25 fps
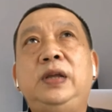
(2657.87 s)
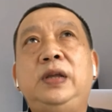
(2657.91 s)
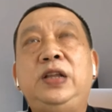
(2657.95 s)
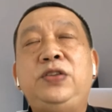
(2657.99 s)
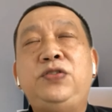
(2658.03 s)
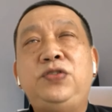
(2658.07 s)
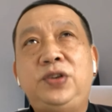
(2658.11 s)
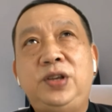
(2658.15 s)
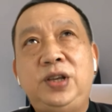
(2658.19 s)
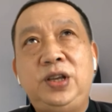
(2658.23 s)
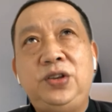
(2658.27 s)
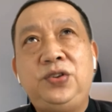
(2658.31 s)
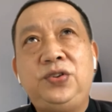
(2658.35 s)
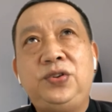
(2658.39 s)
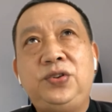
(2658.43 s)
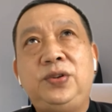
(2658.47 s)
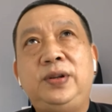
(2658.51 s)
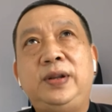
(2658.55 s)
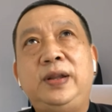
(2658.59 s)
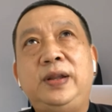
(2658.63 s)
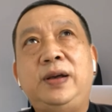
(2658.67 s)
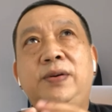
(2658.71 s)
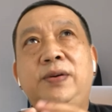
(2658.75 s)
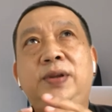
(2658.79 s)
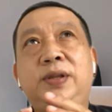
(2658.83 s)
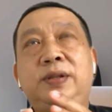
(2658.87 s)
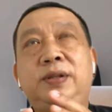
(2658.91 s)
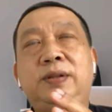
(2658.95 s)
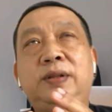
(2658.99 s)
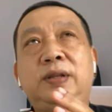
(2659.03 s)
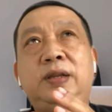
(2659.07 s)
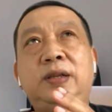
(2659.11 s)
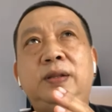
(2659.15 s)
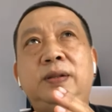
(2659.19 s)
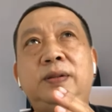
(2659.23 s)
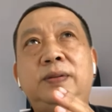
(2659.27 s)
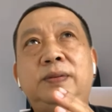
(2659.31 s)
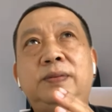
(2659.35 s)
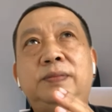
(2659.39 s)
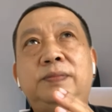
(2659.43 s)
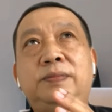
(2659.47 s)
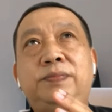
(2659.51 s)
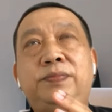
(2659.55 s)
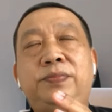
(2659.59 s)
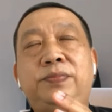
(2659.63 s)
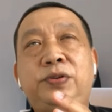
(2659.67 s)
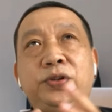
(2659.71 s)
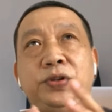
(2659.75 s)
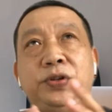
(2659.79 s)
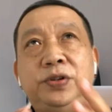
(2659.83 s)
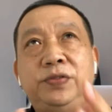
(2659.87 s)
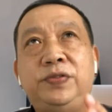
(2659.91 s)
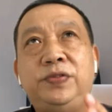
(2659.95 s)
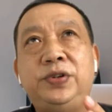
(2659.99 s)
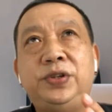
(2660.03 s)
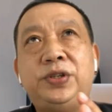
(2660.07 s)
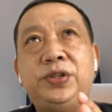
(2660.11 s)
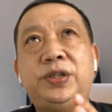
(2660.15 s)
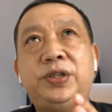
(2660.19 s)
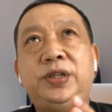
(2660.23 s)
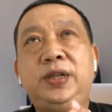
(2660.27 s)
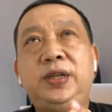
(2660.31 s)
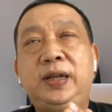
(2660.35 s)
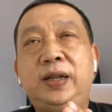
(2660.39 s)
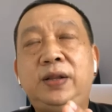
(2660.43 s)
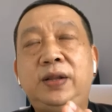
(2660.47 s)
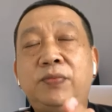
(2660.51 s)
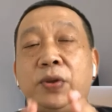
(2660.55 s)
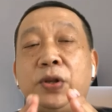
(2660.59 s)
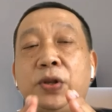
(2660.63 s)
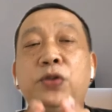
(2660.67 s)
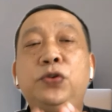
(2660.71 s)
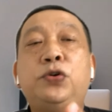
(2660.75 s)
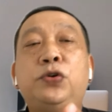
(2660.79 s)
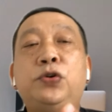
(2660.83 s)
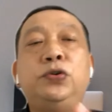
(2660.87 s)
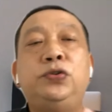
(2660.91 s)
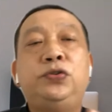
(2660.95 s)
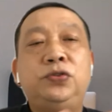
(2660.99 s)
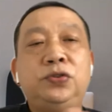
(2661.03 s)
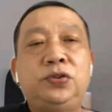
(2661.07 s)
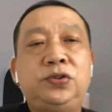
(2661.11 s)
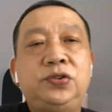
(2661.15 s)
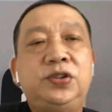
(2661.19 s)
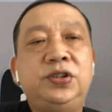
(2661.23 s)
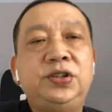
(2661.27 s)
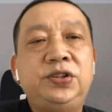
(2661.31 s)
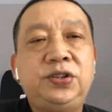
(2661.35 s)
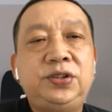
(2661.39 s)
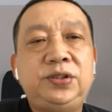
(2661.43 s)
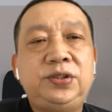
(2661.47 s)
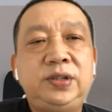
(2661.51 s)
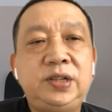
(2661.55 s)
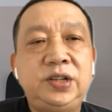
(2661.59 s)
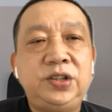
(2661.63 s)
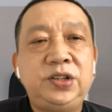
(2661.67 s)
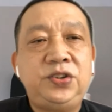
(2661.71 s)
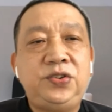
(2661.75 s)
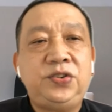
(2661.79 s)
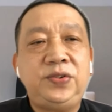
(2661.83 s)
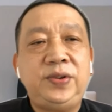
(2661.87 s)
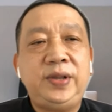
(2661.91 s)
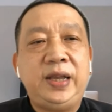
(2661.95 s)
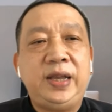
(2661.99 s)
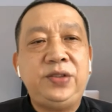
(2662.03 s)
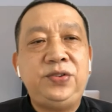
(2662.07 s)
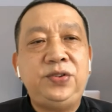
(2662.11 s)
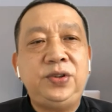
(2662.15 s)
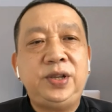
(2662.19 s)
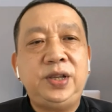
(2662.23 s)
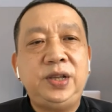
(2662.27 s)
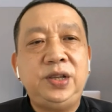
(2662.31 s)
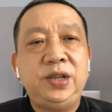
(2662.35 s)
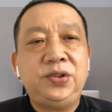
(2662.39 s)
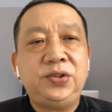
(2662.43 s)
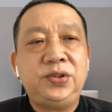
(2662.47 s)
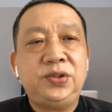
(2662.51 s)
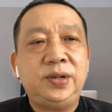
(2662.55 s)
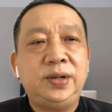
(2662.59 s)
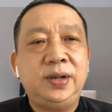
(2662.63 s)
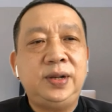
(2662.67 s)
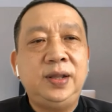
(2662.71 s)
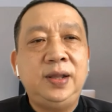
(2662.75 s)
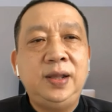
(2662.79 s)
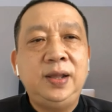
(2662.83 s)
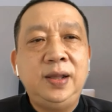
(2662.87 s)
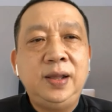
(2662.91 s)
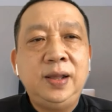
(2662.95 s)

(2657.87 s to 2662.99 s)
education now in, in pre-university and then when you go to tertiary education,